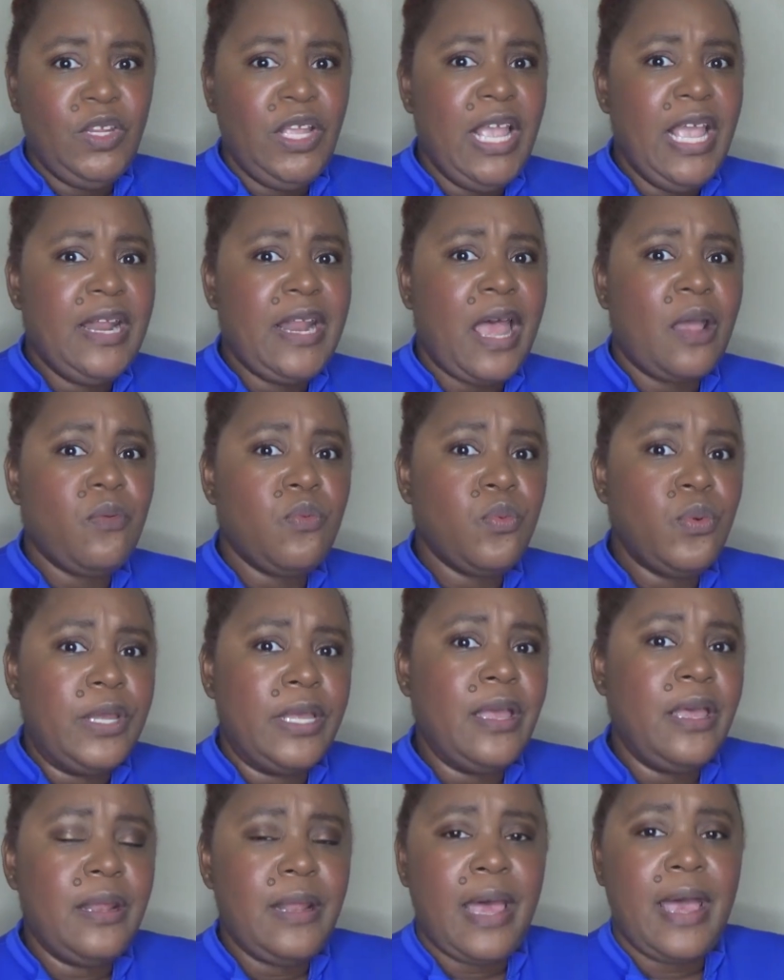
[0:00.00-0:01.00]
And I
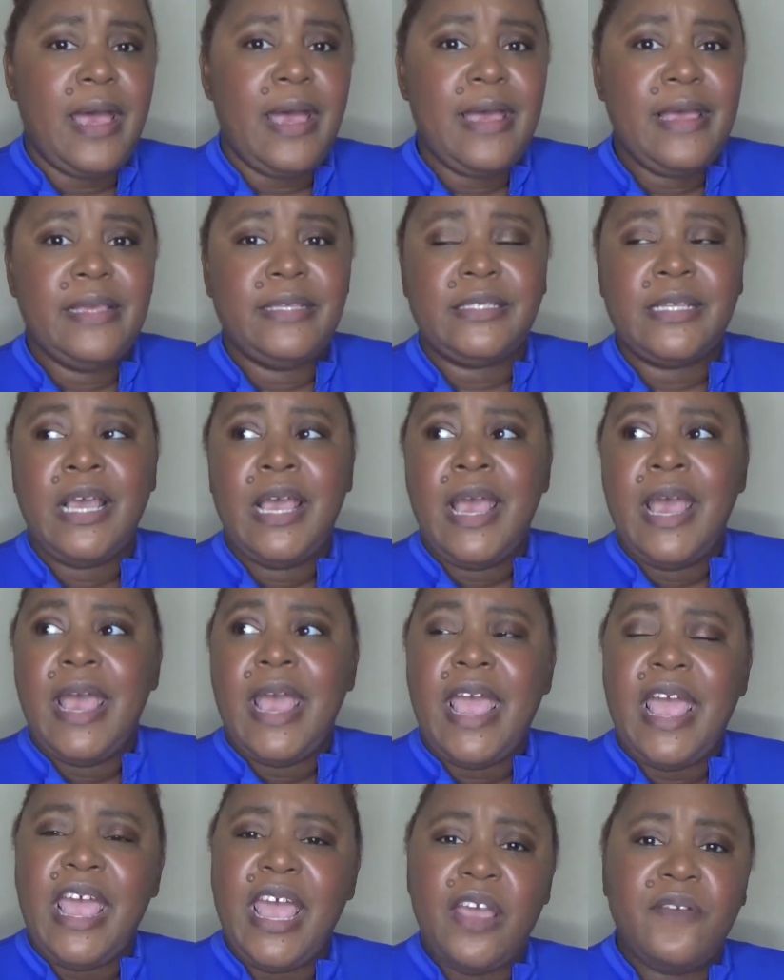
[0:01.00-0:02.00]
realized
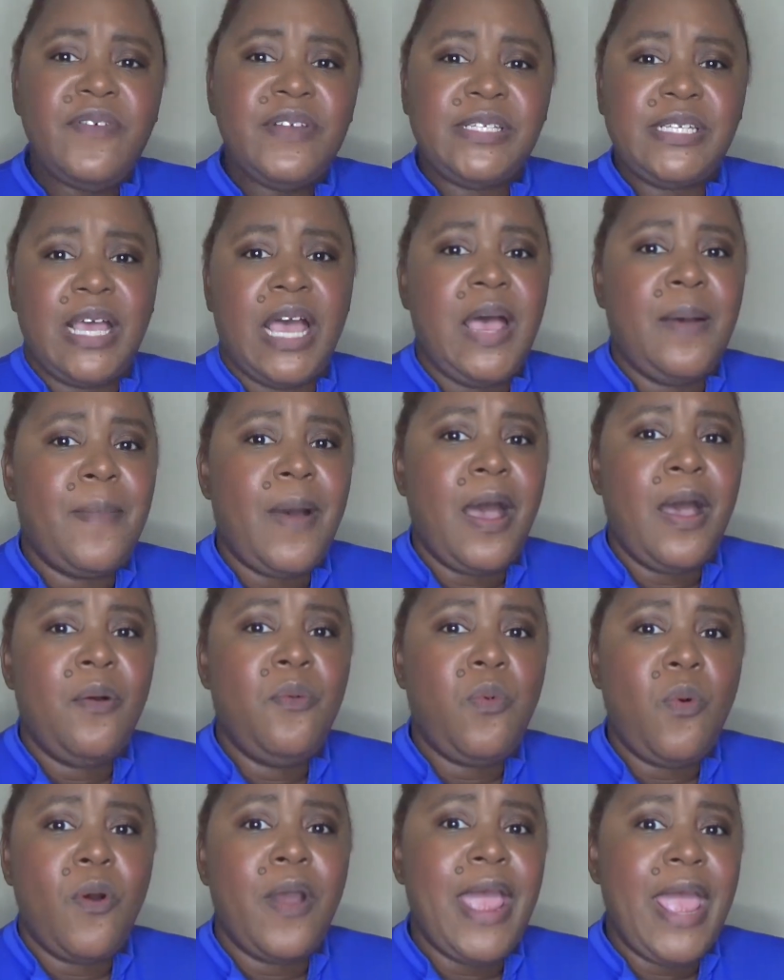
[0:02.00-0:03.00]
every time
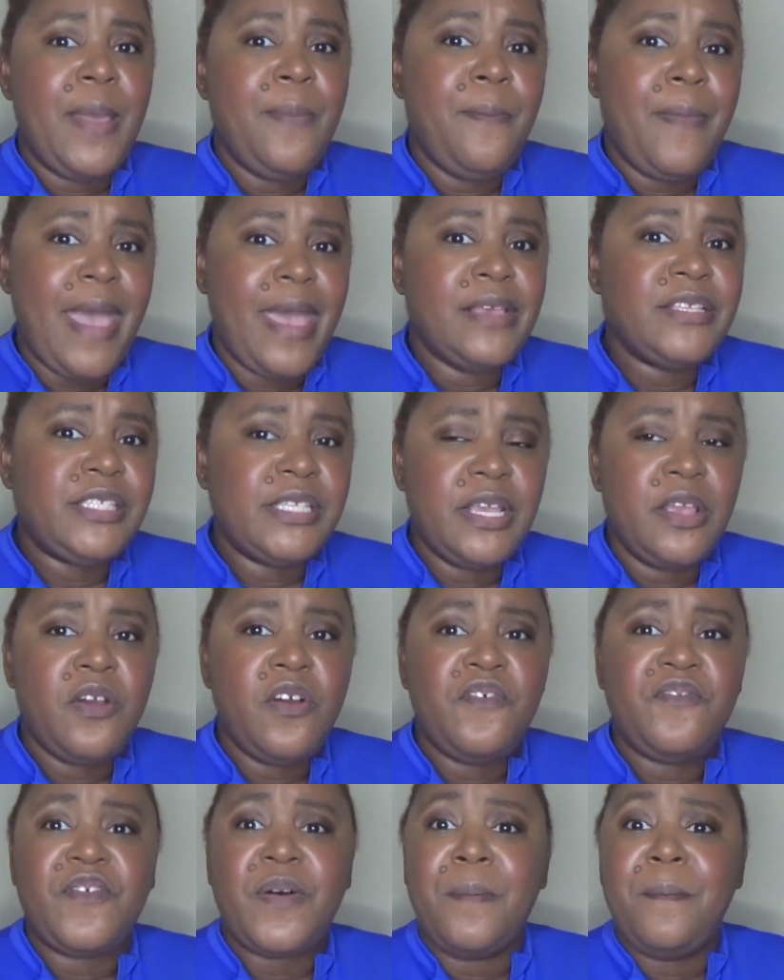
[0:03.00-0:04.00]
I wore a
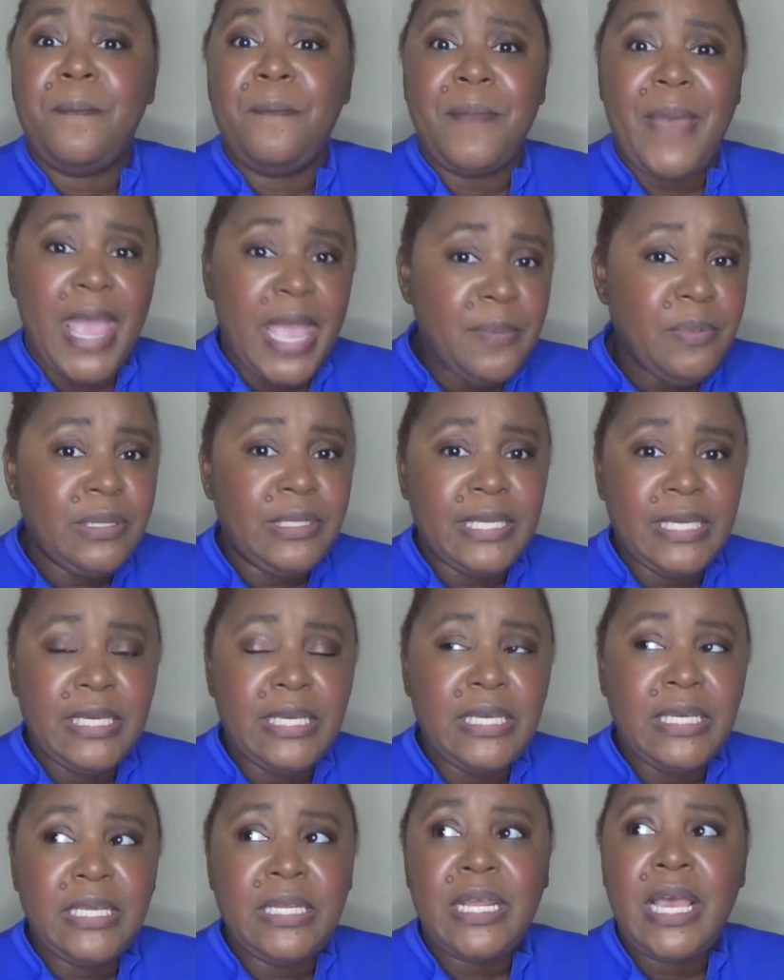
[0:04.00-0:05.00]
mascara from
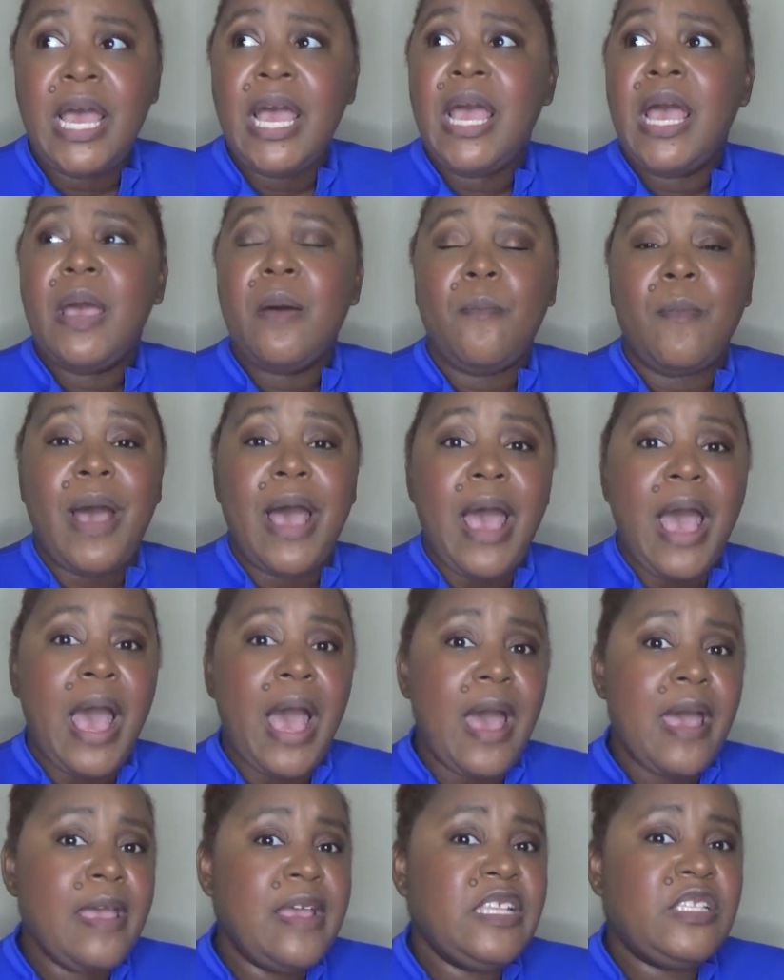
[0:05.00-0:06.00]
Maybelline, my
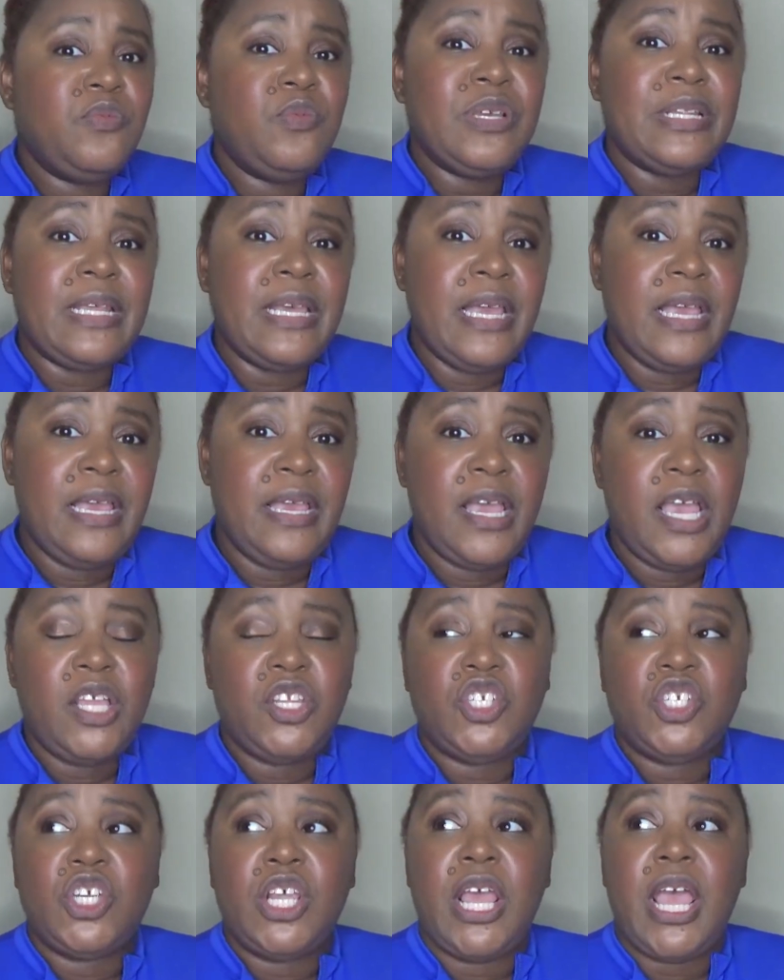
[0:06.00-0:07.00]
eyes would
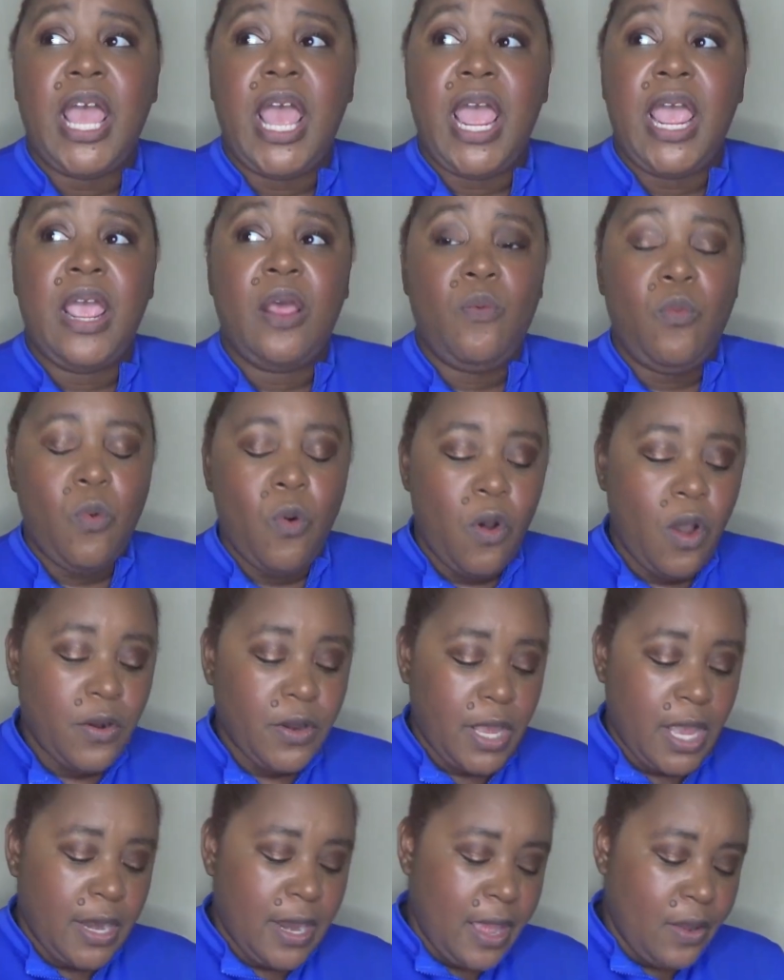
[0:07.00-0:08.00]
itch and water.
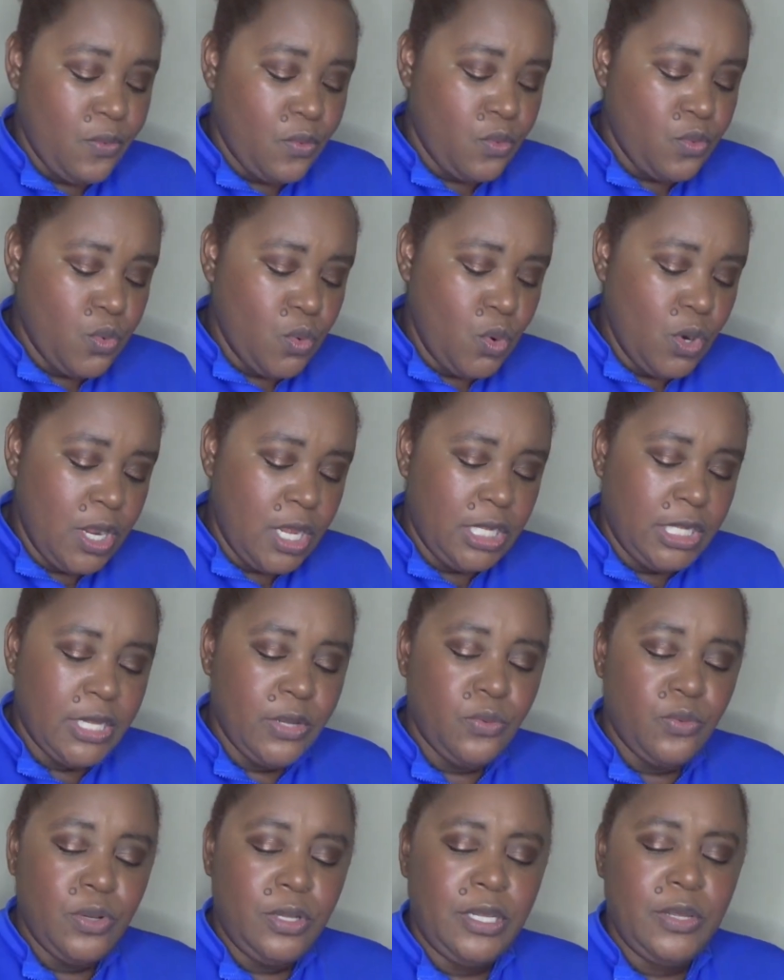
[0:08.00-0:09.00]
And I
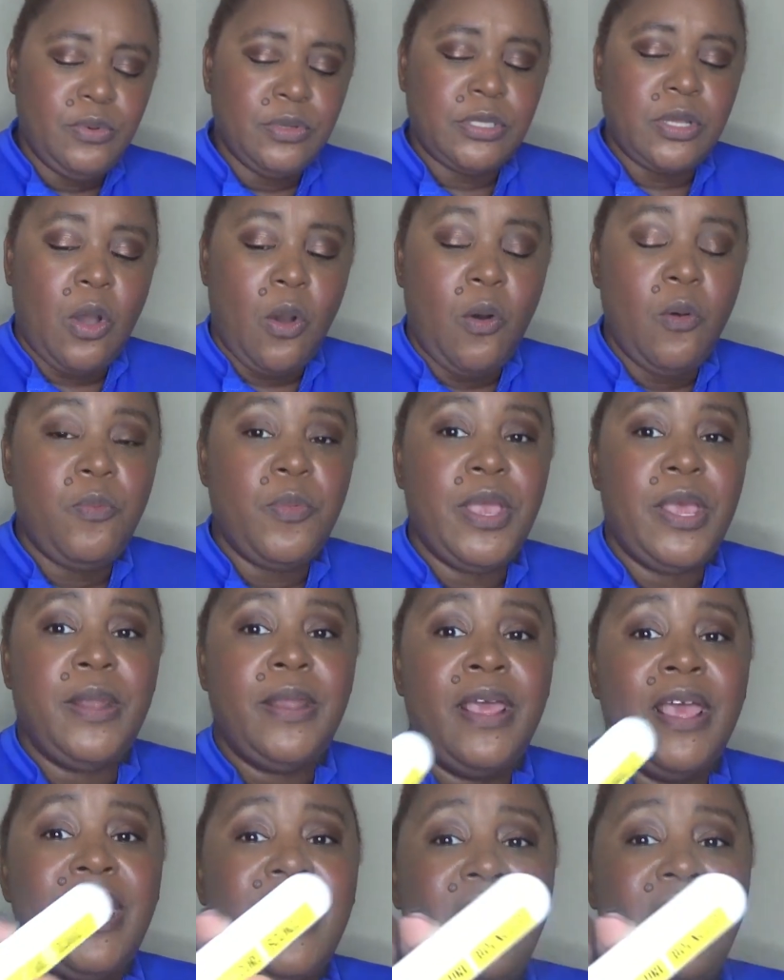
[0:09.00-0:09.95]
really, really was hoping